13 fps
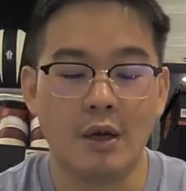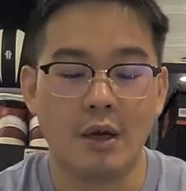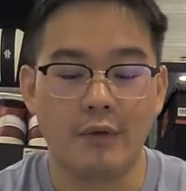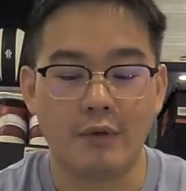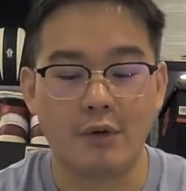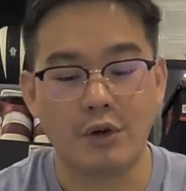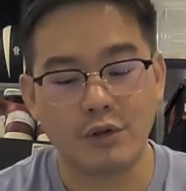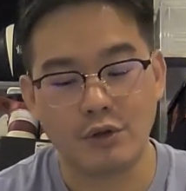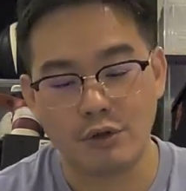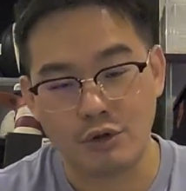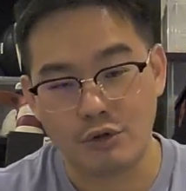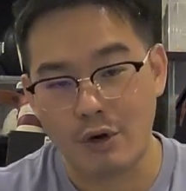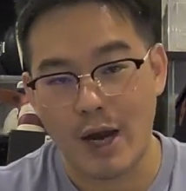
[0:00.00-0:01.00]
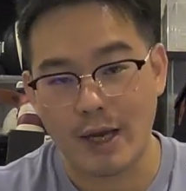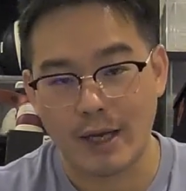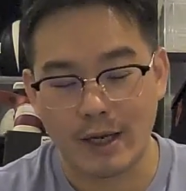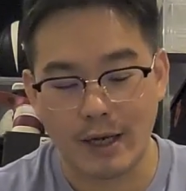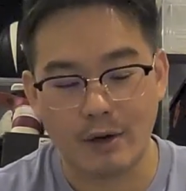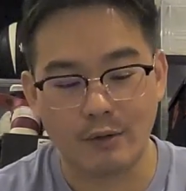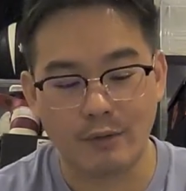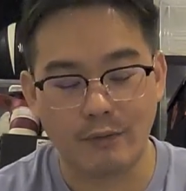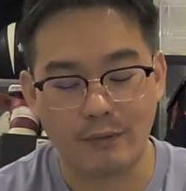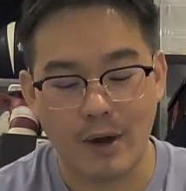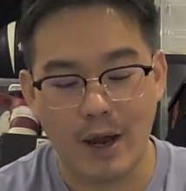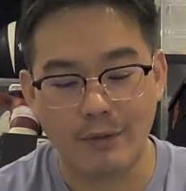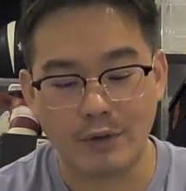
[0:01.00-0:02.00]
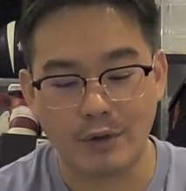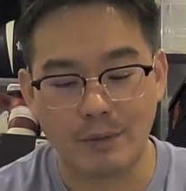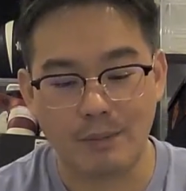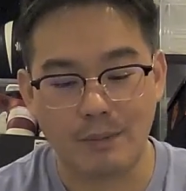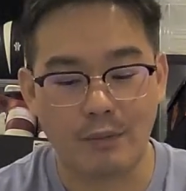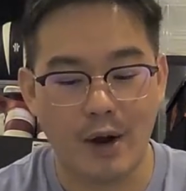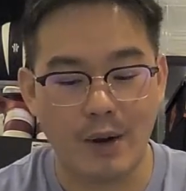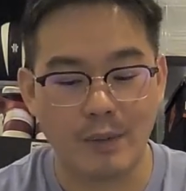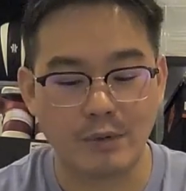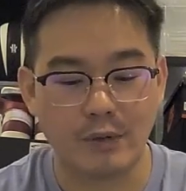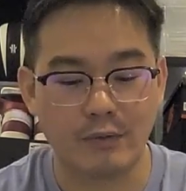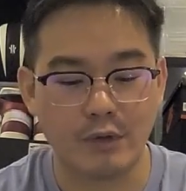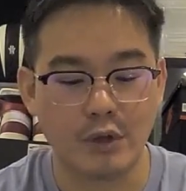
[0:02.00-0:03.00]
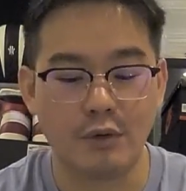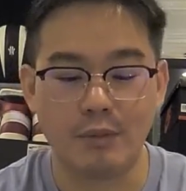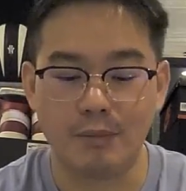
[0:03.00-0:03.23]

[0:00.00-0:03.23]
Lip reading: Of course, you're dragging out 500 grams of shoe,